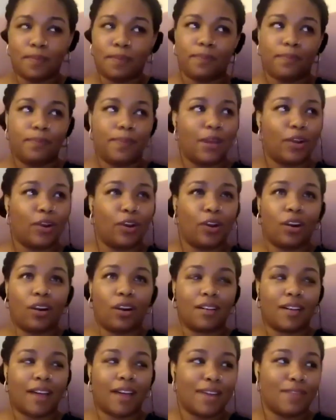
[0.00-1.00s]
bigger
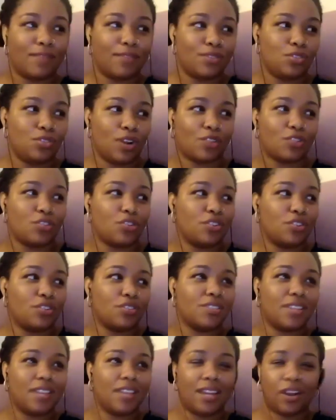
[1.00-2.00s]
kind of
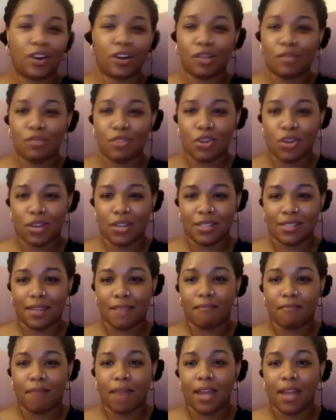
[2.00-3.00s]
structures in our communities that
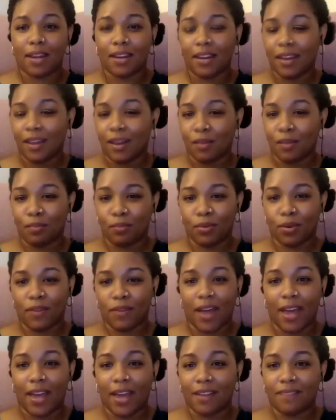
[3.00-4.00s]
might
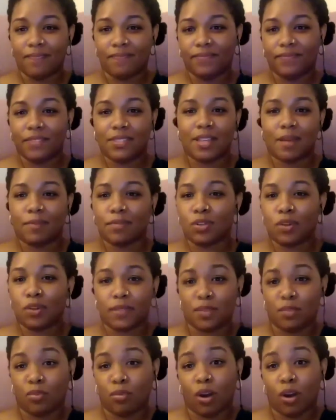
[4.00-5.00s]
provide some sort of
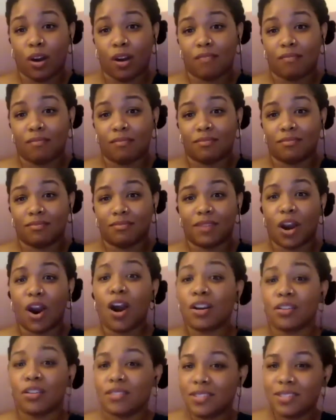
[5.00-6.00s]
support
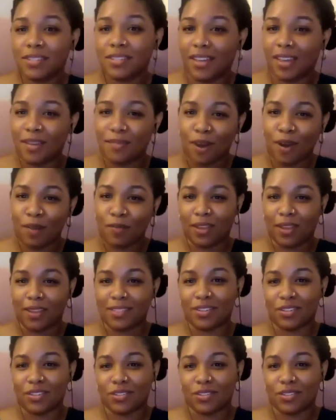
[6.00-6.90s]
aren't in part because there's